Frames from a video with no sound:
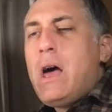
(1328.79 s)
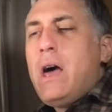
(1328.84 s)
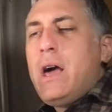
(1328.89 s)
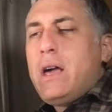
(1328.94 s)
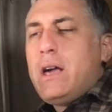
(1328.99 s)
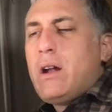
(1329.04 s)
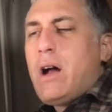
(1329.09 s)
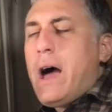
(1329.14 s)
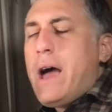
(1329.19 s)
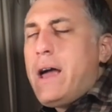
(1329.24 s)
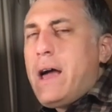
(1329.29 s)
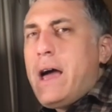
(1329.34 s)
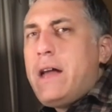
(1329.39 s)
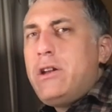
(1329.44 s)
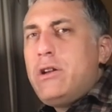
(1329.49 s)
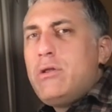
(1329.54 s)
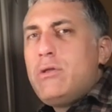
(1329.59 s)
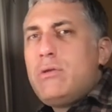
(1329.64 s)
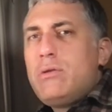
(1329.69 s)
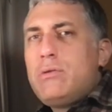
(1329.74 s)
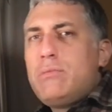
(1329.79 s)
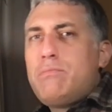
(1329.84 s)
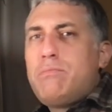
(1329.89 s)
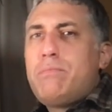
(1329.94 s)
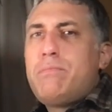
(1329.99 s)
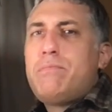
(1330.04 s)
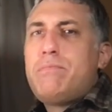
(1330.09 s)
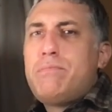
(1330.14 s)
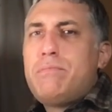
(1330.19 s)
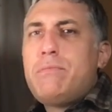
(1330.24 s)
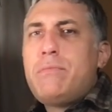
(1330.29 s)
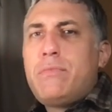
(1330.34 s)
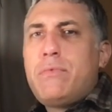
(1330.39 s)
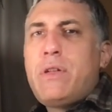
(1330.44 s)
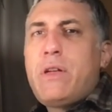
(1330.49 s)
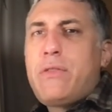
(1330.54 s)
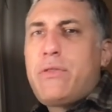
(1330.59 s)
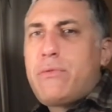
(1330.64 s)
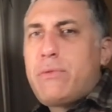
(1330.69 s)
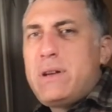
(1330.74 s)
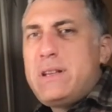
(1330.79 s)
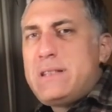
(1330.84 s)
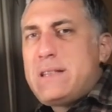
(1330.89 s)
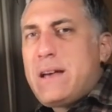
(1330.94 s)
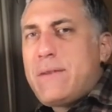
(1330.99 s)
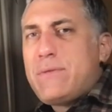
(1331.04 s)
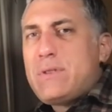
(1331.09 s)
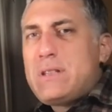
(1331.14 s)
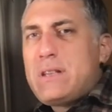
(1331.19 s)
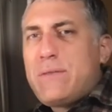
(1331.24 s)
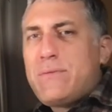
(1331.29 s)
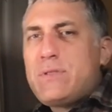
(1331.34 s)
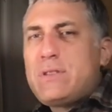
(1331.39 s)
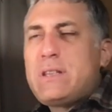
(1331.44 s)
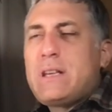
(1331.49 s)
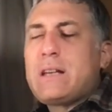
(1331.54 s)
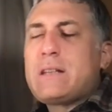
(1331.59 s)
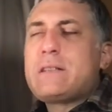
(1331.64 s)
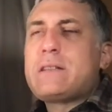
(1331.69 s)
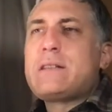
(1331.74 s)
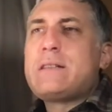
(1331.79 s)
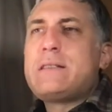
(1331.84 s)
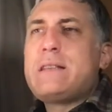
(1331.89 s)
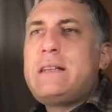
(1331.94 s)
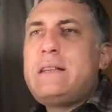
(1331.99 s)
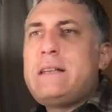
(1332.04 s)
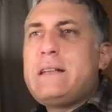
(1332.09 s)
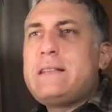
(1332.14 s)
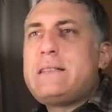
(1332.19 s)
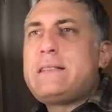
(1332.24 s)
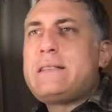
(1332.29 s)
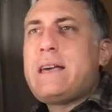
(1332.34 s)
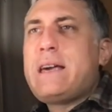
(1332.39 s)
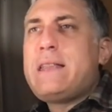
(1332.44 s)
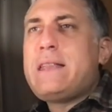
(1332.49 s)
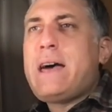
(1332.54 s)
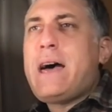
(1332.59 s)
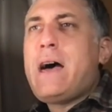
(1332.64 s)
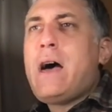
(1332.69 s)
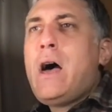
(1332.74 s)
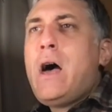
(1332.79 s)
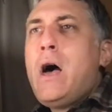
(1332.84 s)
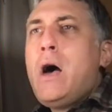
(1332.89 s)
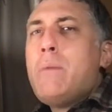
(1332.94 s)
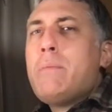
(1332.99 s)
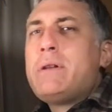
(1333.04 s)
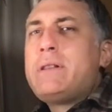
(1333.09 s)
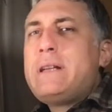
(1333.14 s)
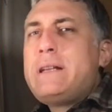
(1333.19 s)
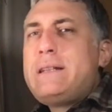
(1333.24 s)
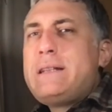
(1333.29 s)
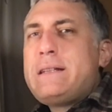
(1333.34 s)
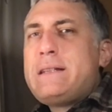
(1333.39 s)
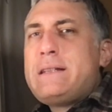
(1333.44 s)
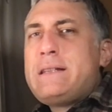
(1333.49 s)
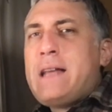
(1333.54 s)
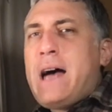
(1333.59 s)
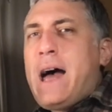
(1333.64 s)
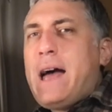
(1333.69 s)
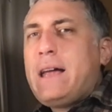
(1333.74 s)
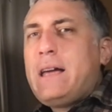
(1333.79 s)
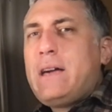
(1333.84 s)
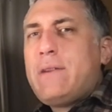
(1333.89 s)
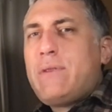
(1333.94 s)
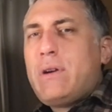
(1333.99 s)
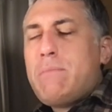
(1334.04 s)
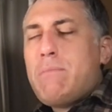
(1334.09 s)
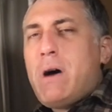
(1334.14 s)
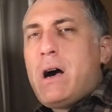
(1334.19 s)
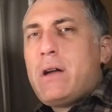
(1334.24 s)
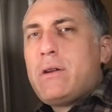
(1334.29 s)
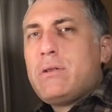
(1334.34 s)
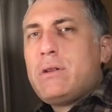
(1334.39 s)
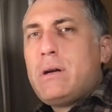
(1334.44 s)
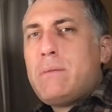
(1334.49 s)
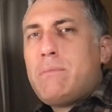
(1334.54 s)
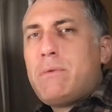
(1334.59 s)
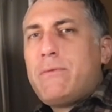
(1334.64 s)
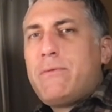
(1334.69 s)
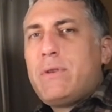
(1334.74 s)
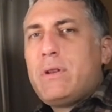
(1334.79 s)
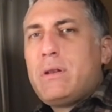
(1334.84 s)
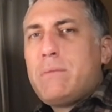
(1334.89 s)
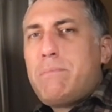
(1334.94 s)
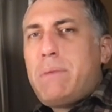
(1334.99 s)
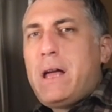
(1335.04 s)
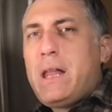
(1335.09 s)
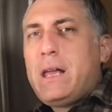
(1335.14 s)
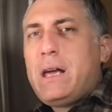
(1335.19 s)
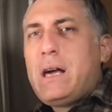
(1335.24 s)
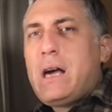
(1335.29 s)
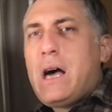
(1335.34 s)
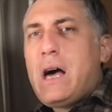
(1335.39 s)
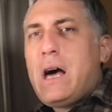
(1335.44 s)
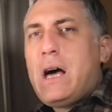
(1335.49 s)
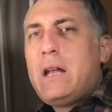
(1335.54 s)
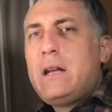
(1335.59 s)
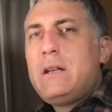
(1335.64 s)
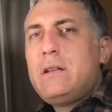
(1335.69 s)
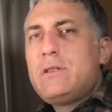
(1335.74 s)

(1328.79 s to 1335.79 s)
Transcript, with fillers: You know, I, I knew the 3776 because they did say that, but they did not give a model number for the Pelikan.